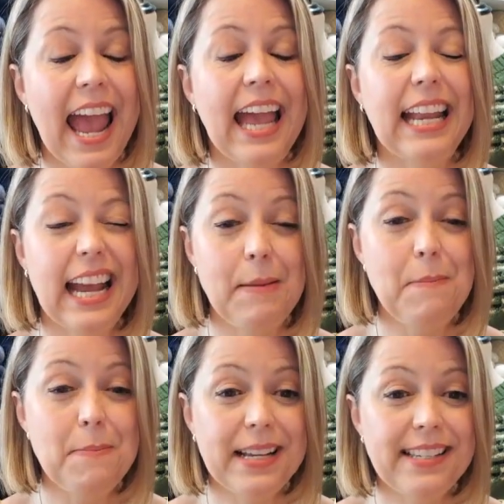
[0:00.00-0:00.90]
and I
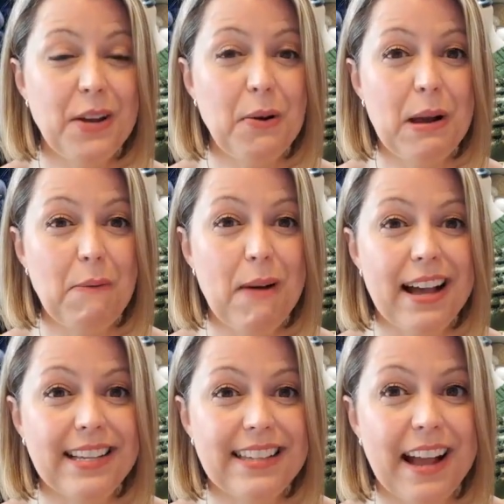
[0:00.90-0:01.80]
missed who it
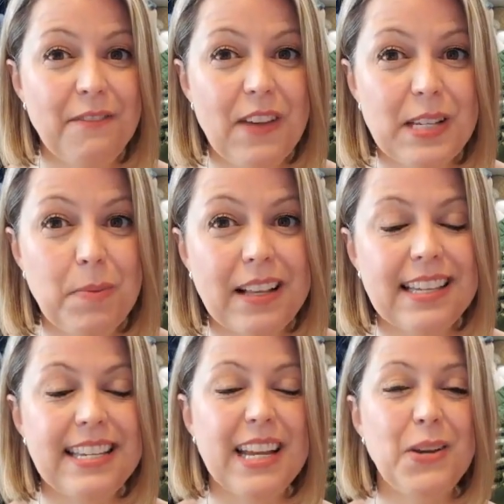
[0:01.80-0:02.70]
was, on Facebook
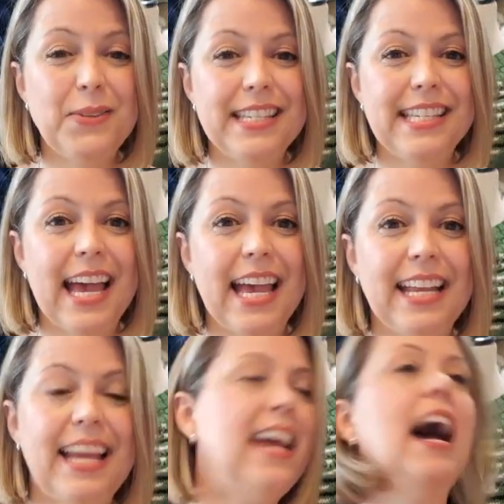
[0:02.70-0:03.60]
listening, who said,